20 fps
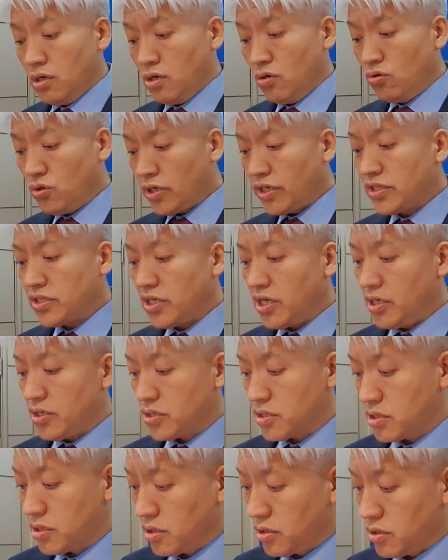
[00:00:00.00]
Look at
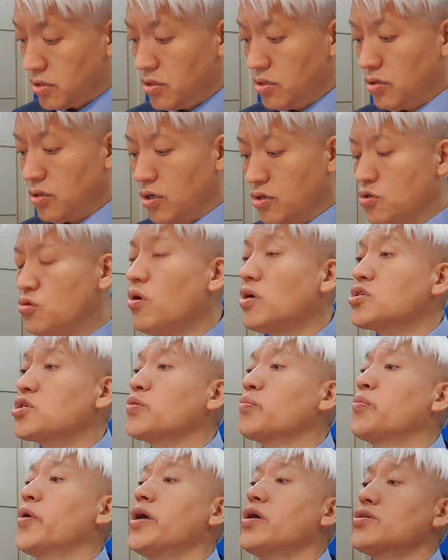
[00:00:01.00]
this. You know, you are
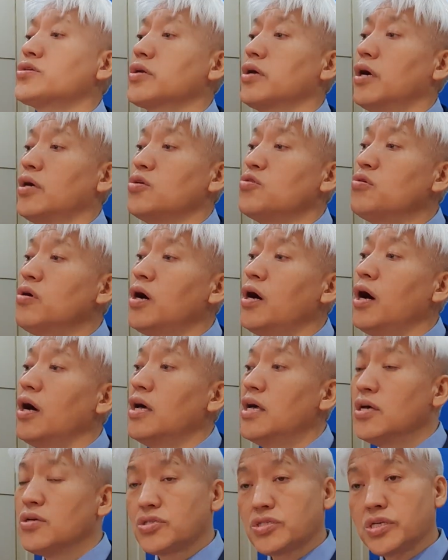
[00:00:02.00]
special. You are
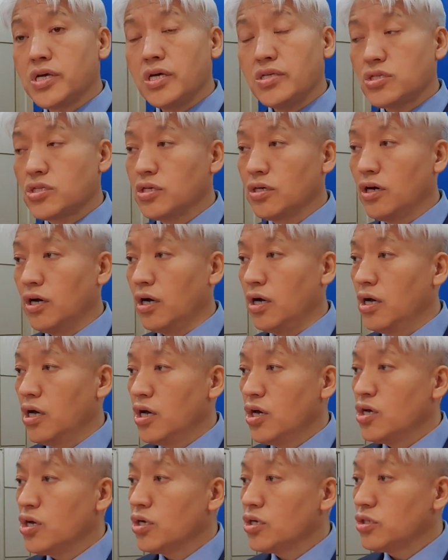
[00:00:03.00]
just a
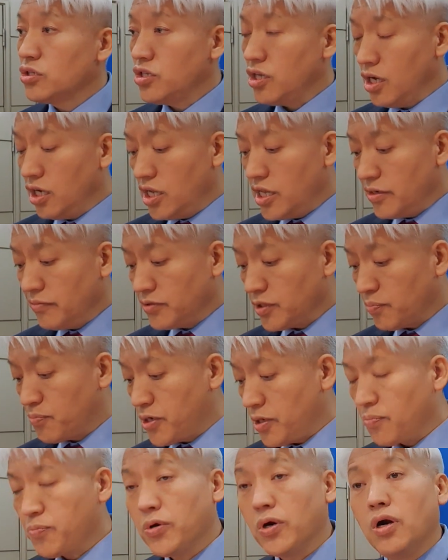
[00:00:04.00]
delivered
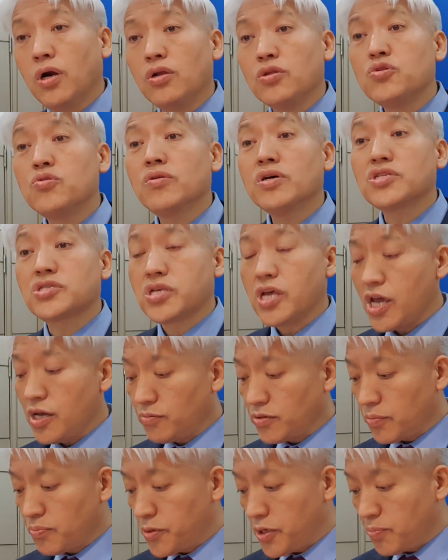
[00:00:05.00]
people. You are
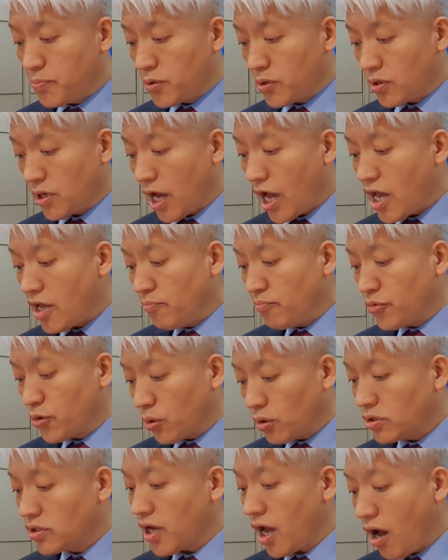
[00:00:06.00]
saved people. I am
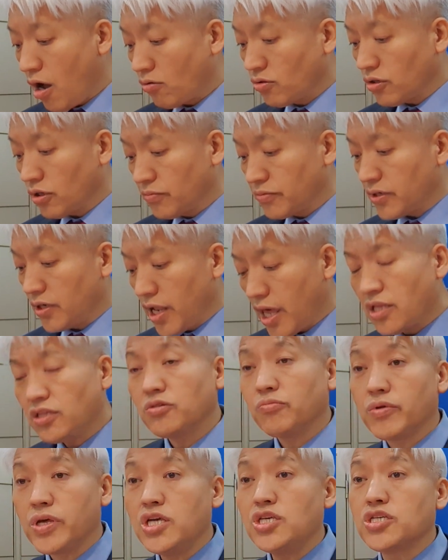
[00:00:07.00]
brought out of the land
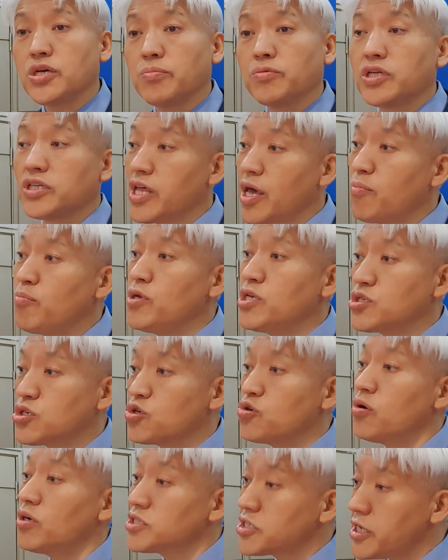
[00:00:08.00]
of Egypt. That means
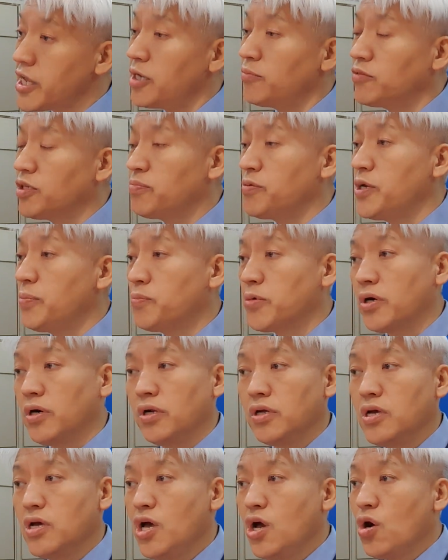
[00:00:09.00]
you are saved people.
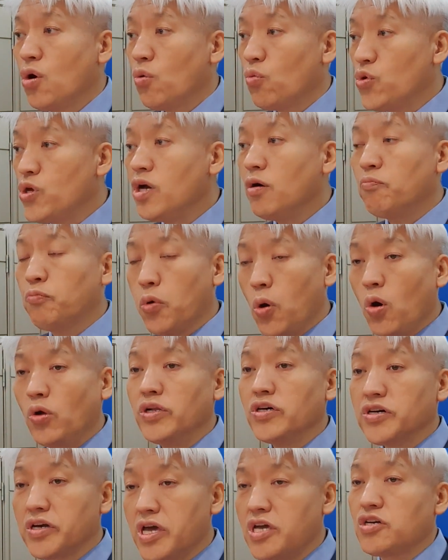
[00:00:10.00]
We are born
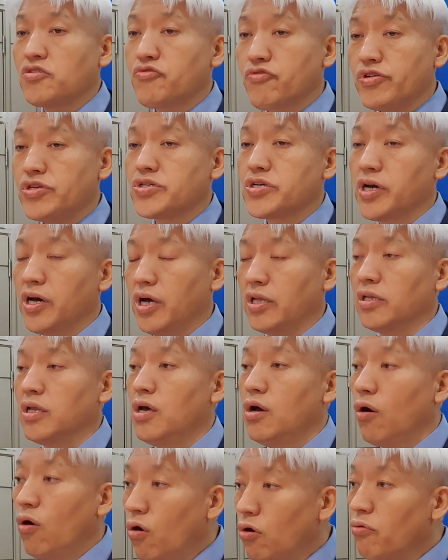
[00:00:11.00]
again Christian.
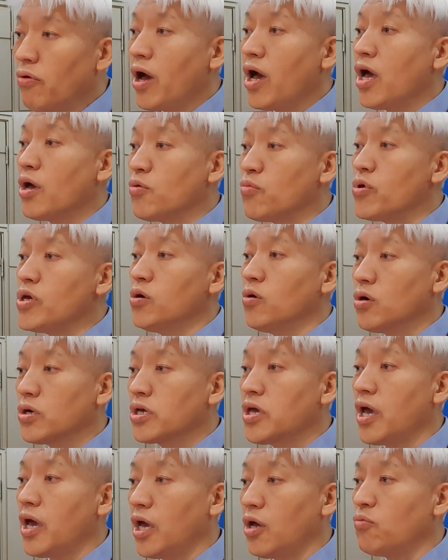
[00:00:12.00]
All right, we
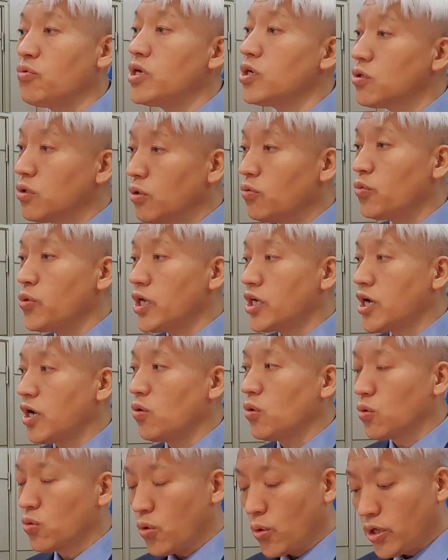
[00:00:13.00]
okay. We
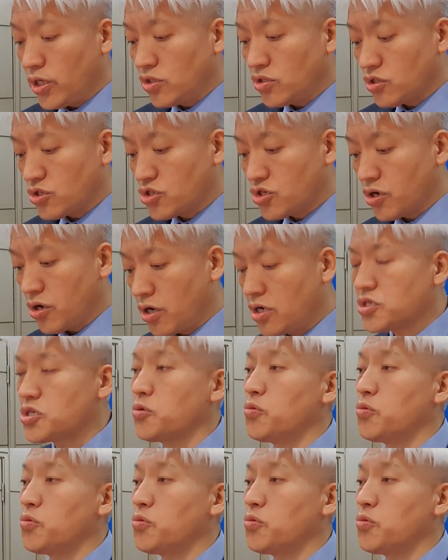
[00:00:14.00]
going to church.